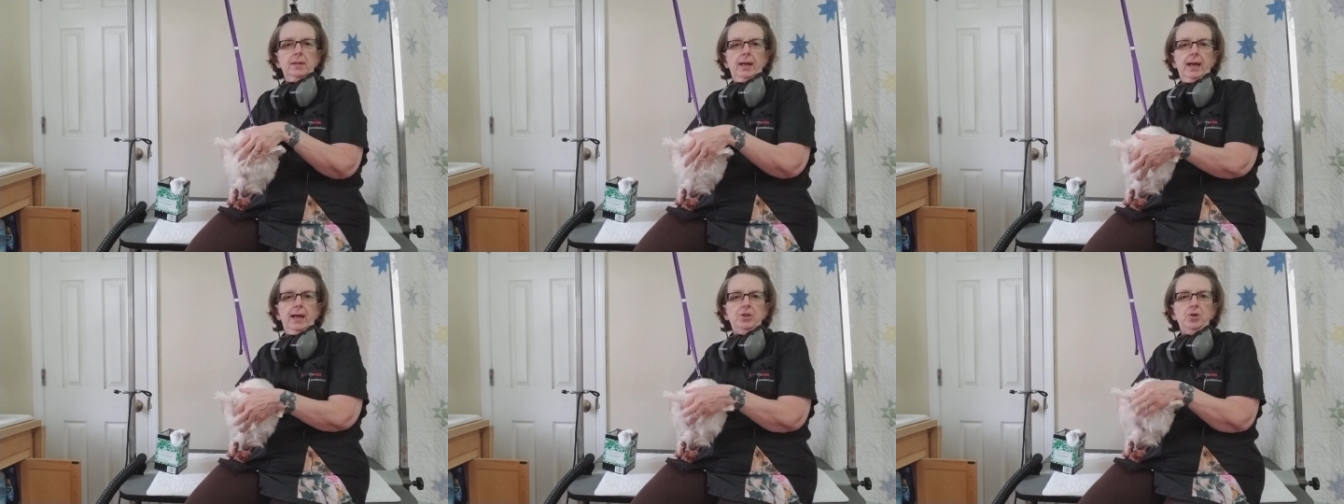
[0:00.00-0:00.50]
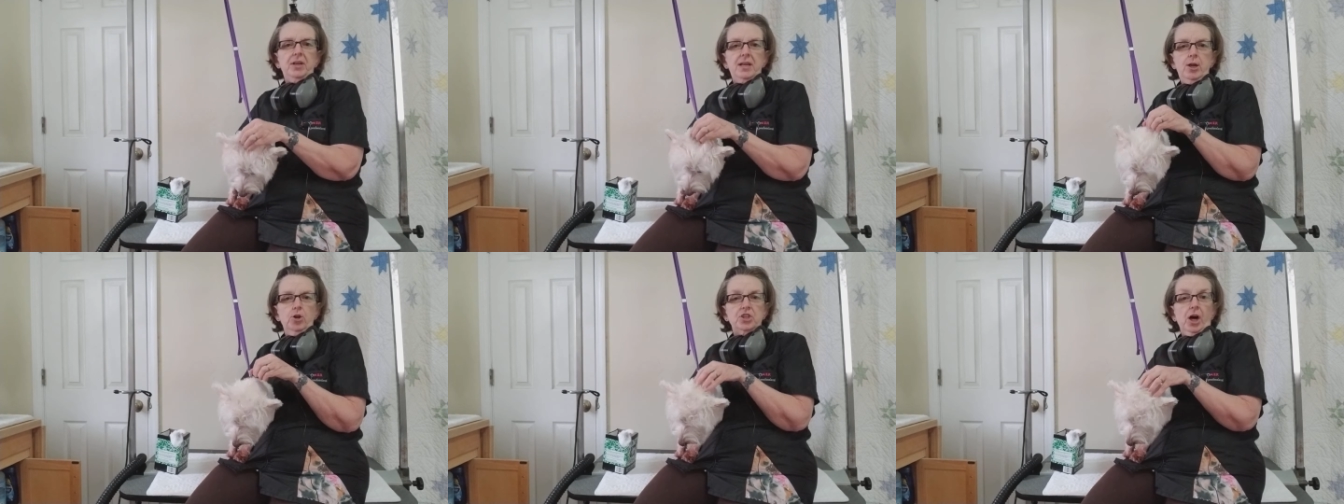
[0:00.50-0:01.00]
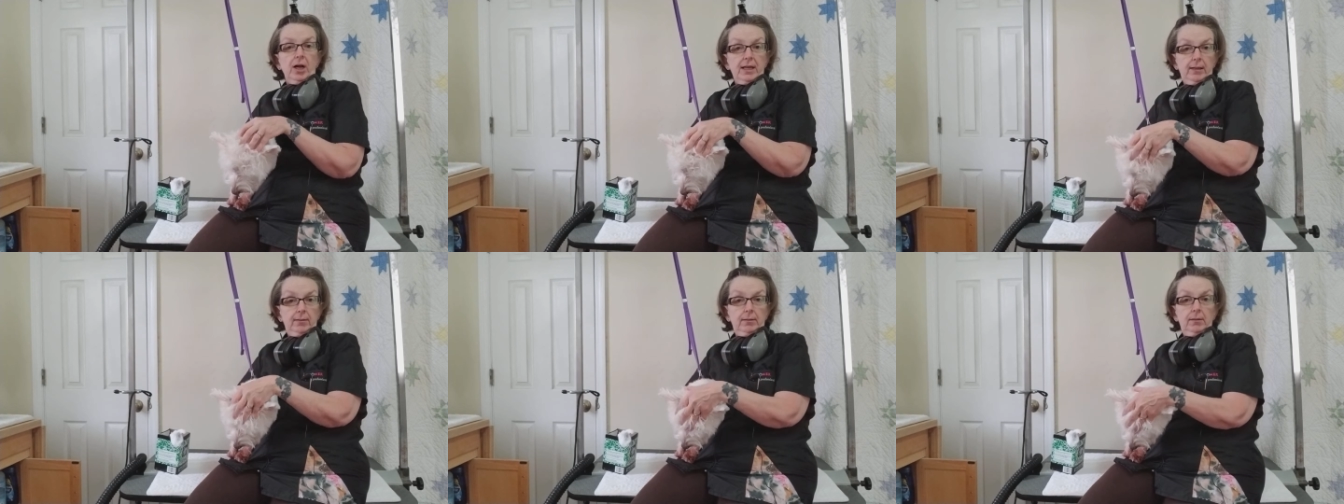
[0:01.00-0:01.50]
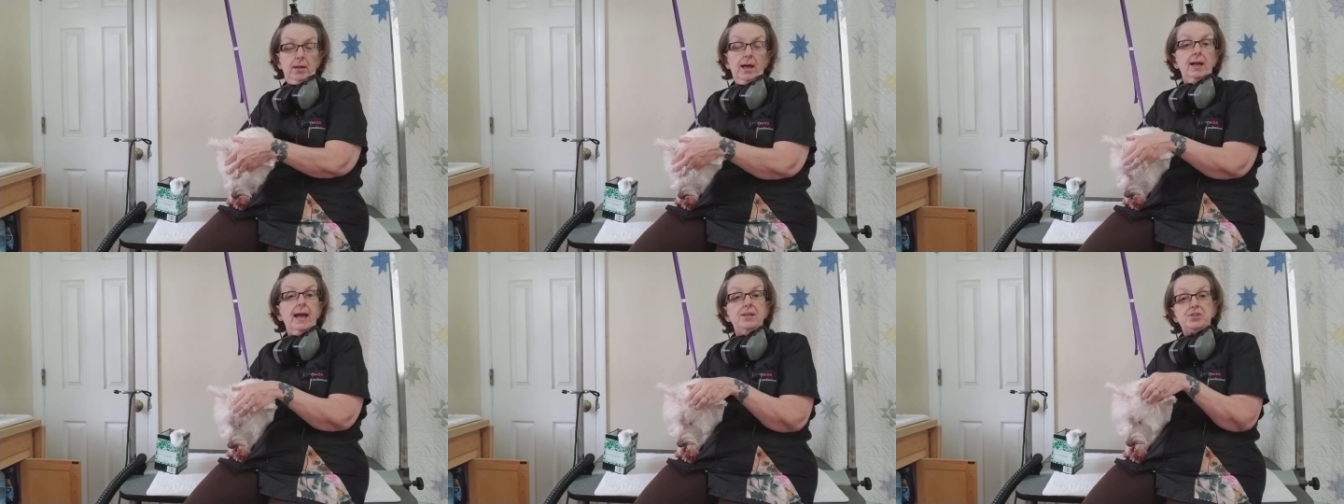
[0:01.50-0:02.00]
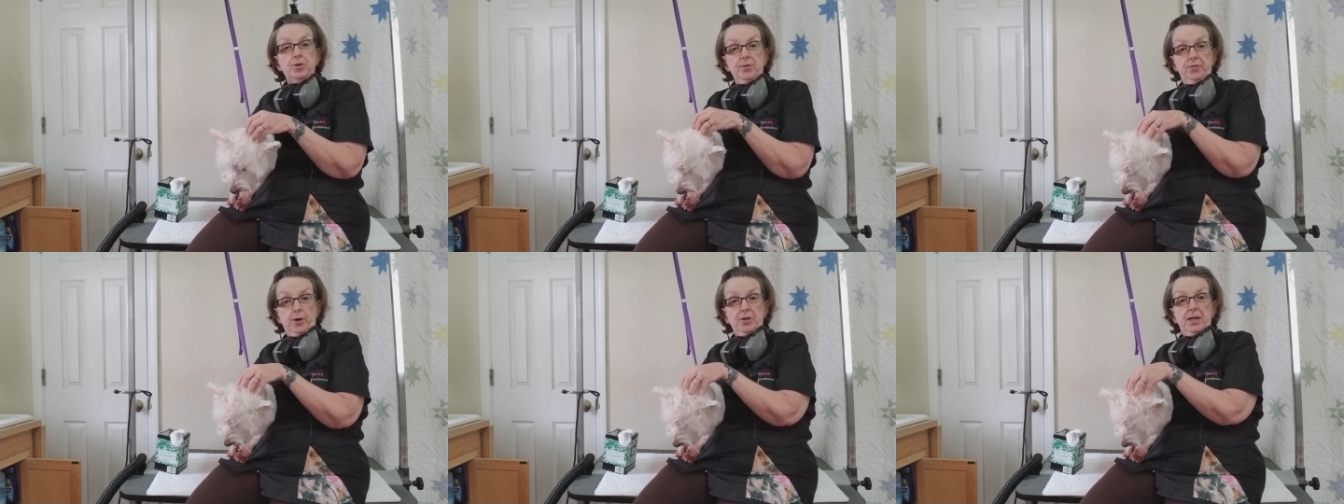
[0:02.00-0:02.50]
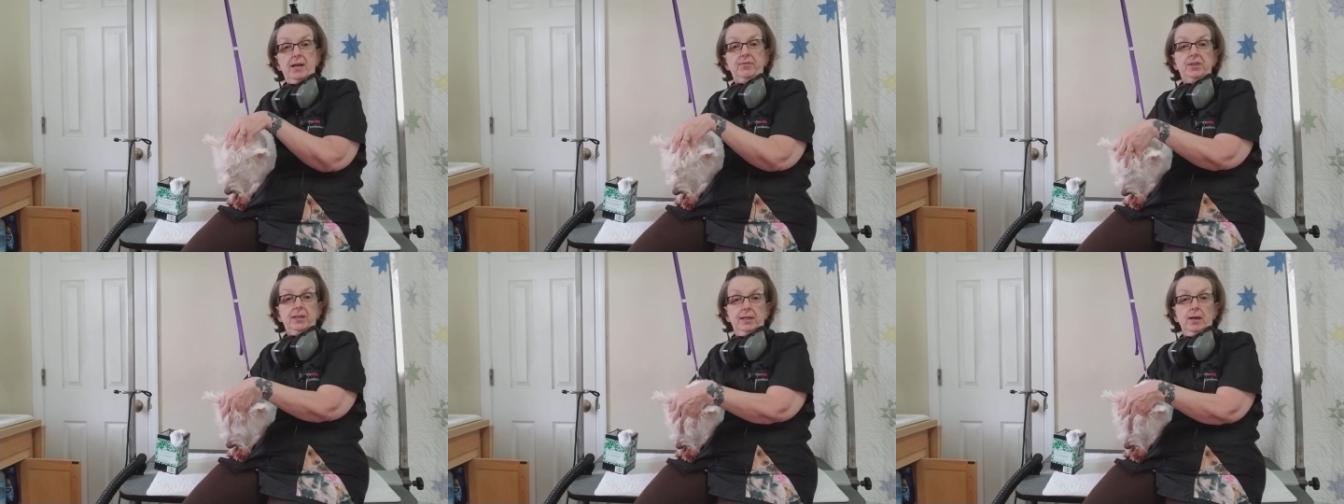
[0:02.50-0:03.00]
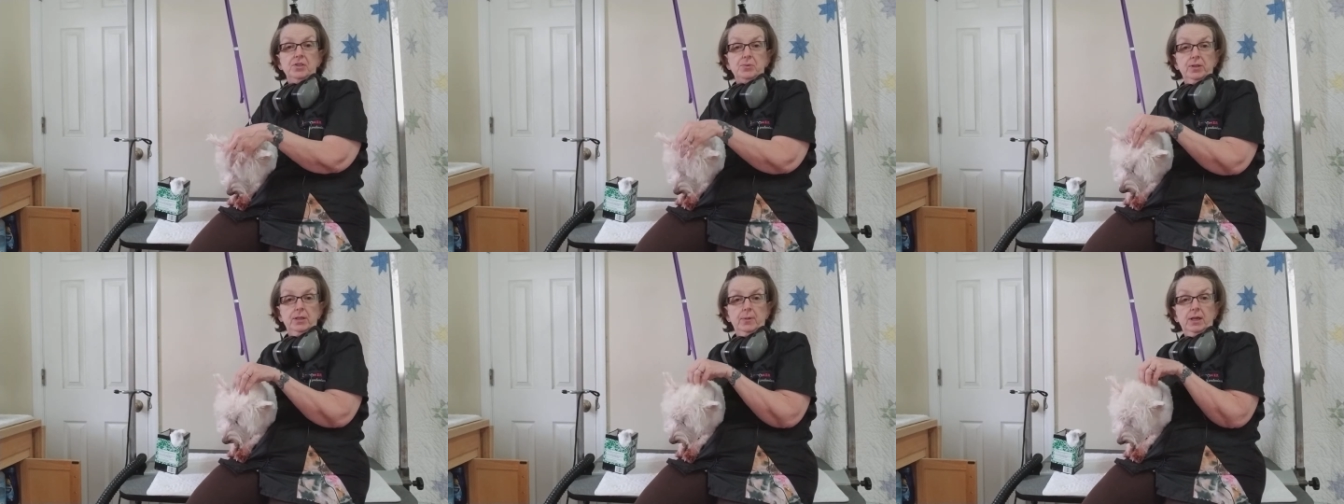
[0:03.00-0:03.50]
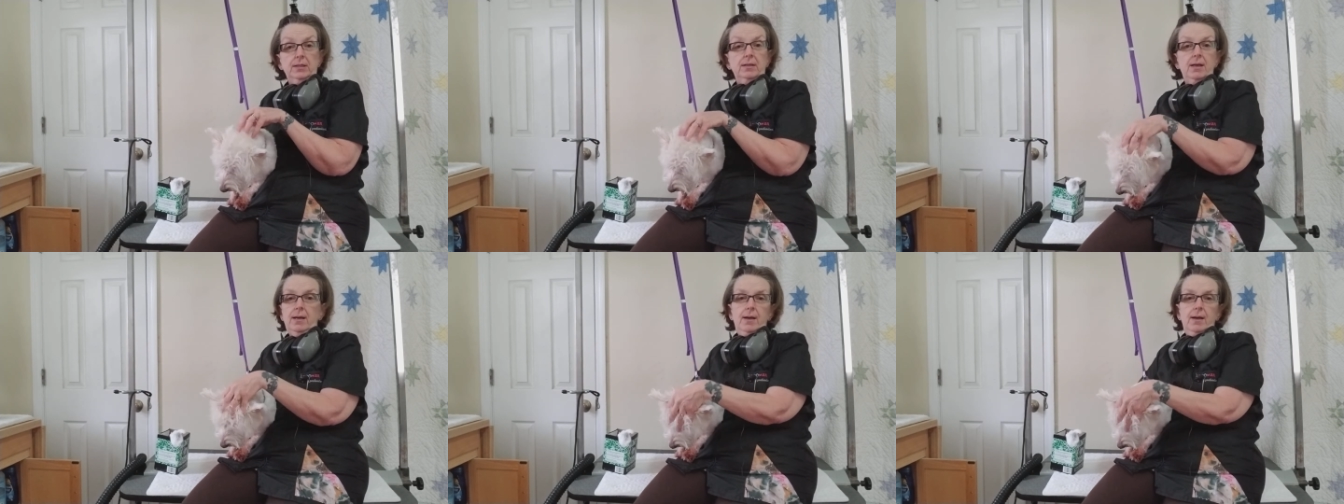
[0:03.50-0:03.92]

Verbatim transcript: And you can hear talking and answer the phone and everything else with them on